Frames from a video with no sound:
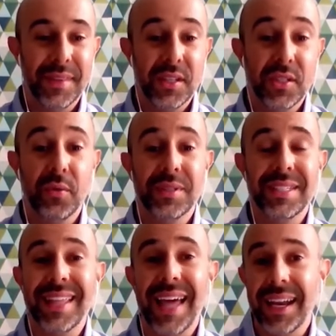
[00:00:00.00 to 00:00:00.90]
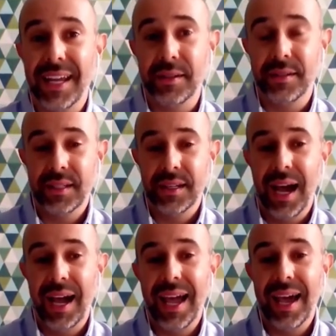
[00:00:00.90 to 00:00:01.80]
So to that end,
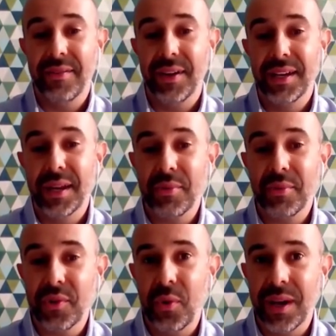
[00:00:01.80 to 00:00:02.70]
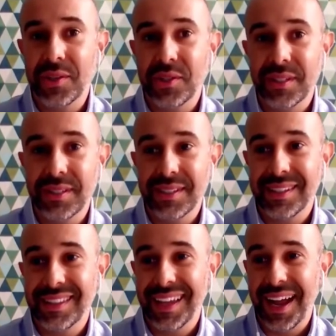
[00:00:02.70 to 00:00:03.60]
I have a number of questions
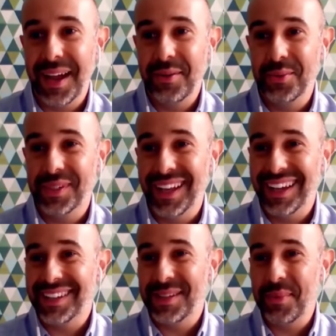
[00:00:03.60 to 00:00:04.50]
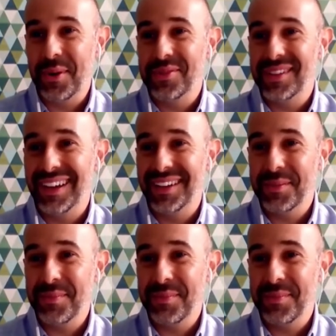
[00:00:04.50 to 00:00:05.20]
that I would like to pose to Asya.